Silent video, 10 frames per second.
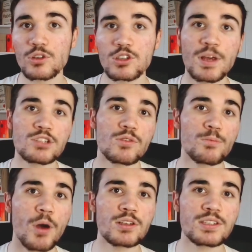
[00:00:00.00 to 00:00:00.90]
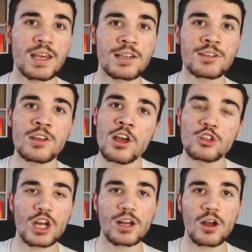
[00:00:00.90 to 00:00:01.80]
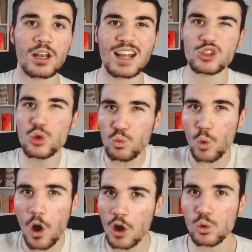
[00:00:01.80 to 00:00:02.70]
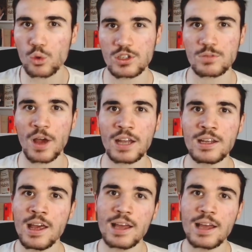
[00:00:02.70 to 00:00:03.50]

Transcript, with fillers: especially with Partey and Xhaka, like two workhorses, man,